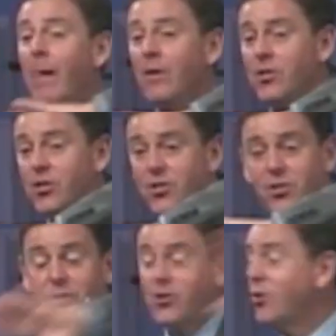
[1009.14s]

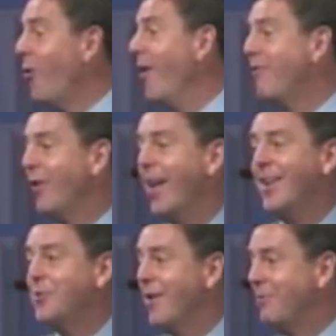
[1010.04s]
sorry for
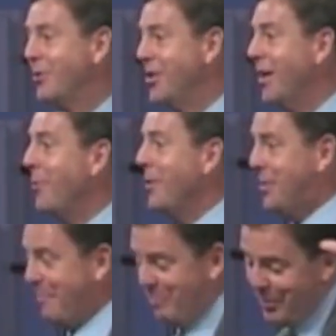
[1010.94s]
that dreadful
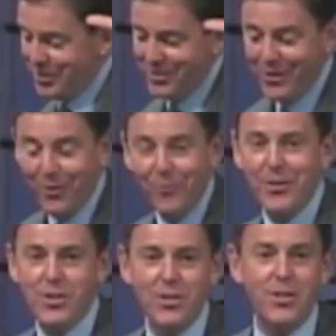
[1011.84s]
jingoistic burst, couldn't
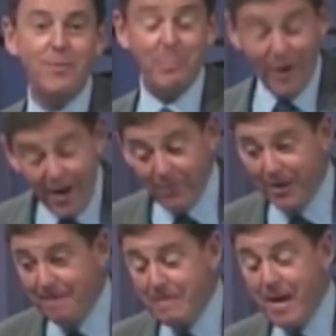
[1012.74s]
resist it. But
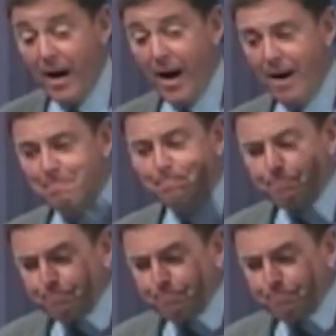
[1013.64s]
anyway, um,